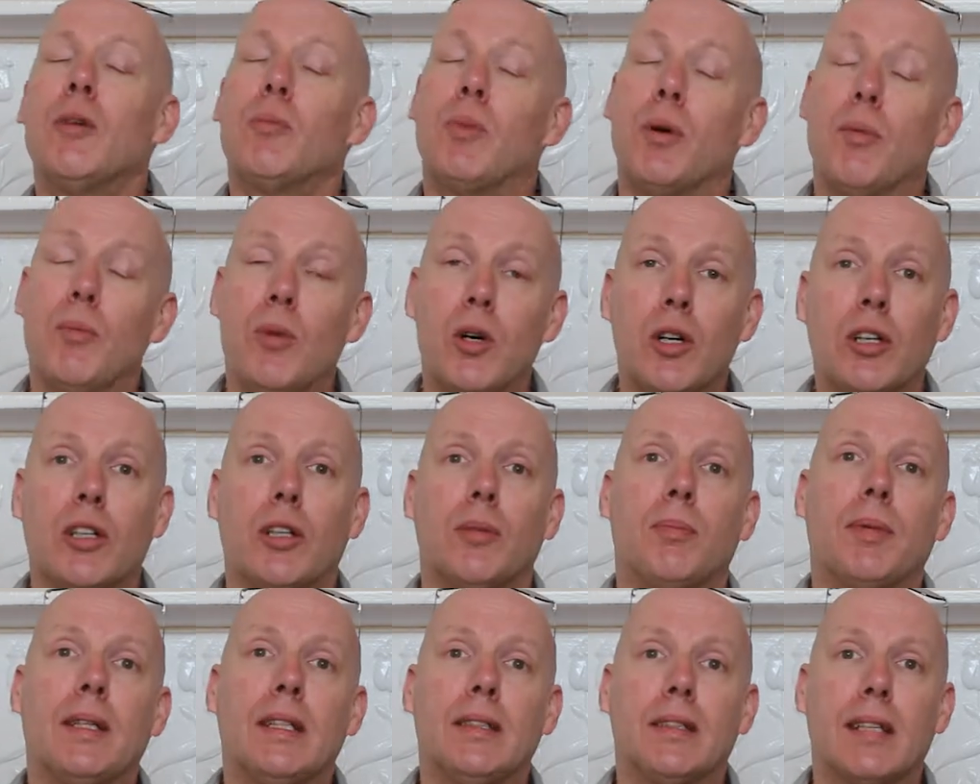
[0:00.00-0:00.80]
But more
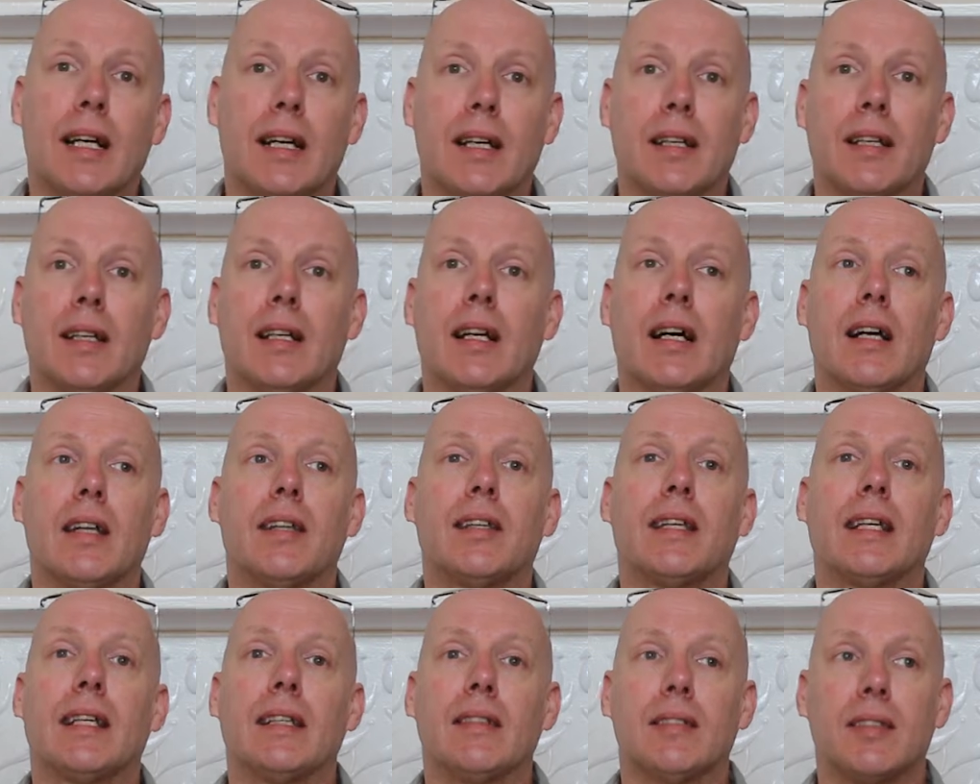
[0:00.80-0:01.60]
could be done. I
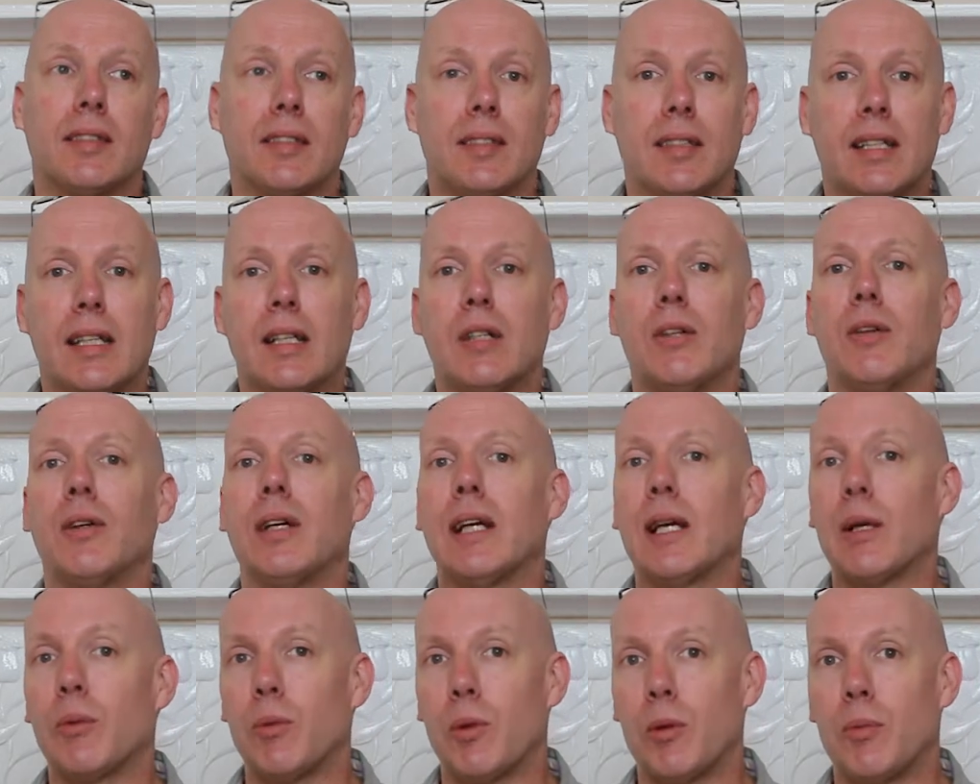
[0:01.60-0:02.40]
think still
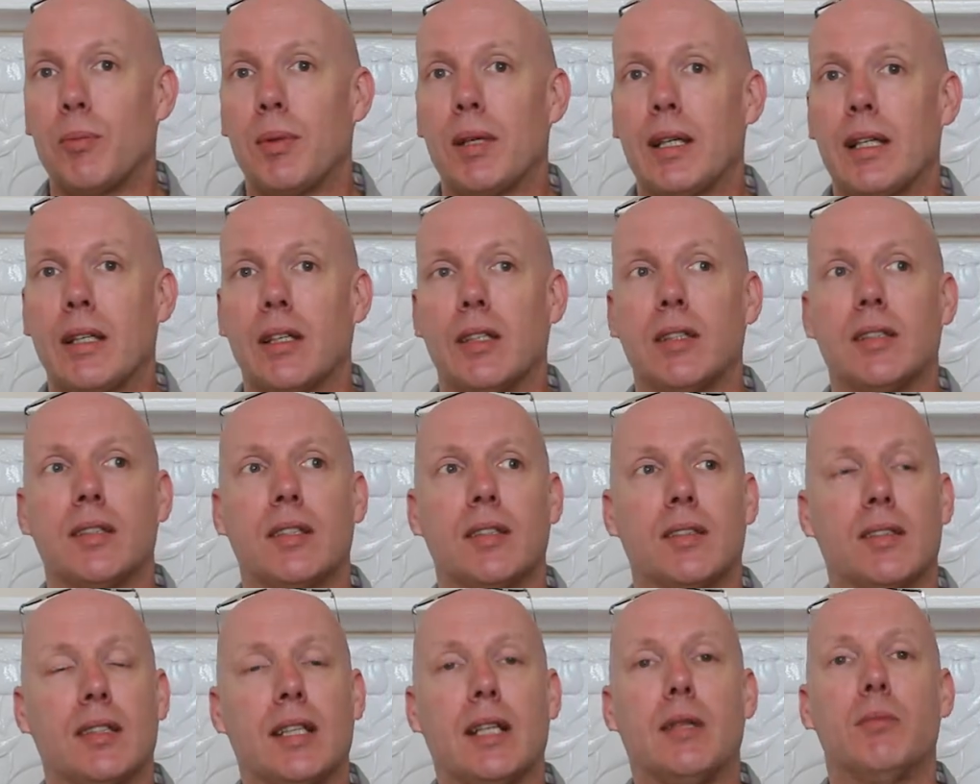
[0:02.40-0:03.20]
it would be good
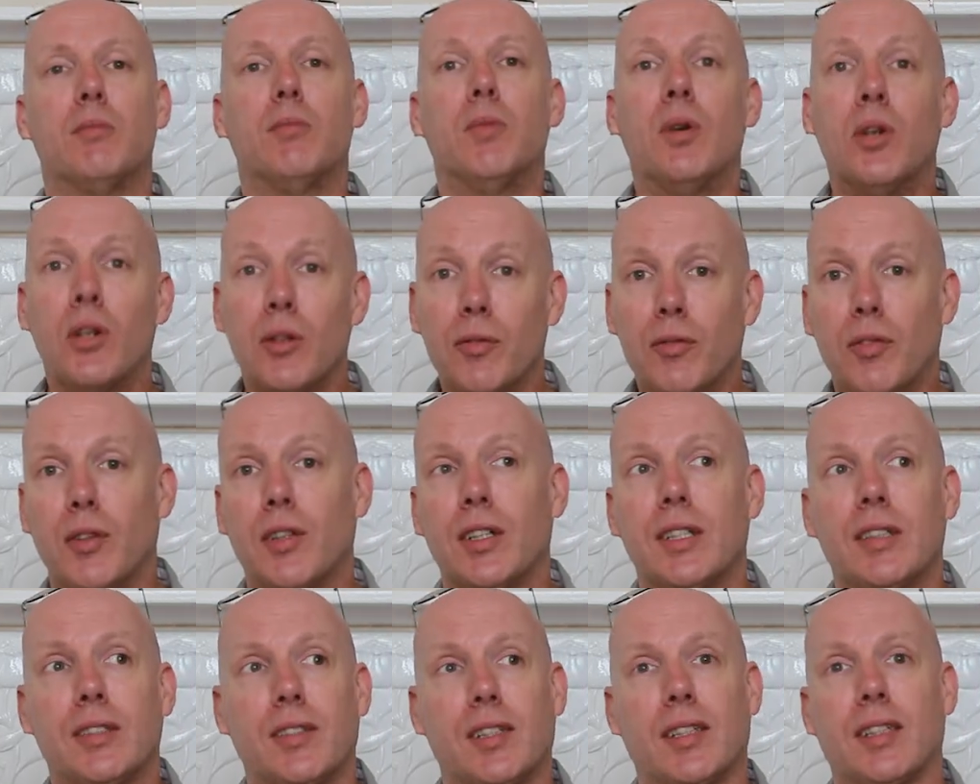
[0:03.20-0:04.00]
to see more
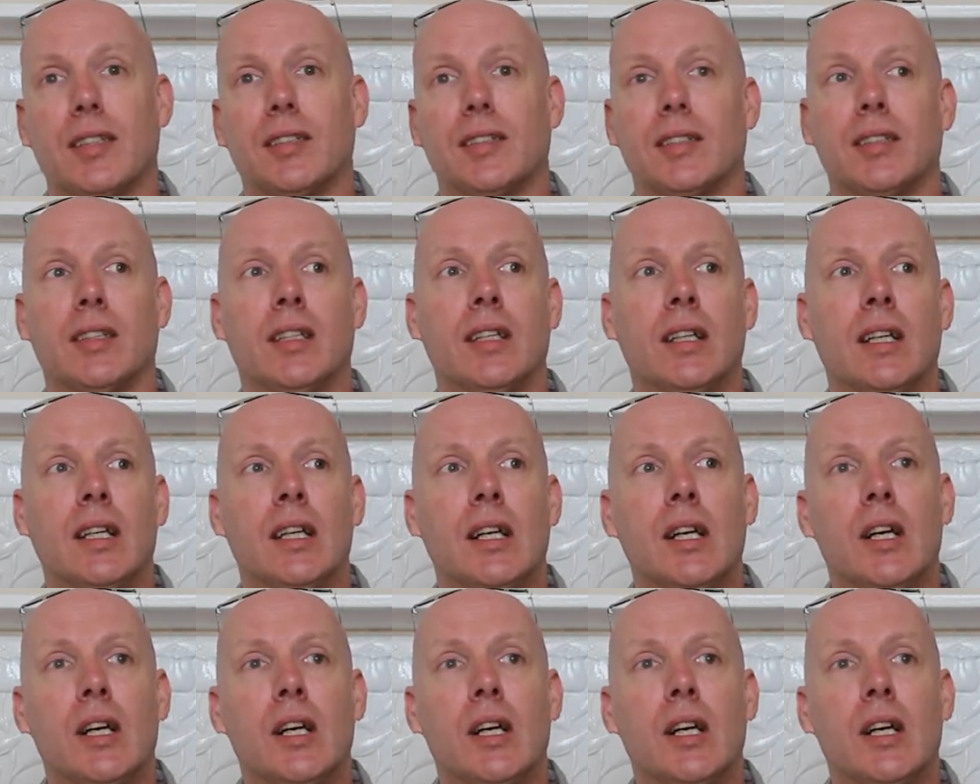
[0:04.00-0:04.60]
voices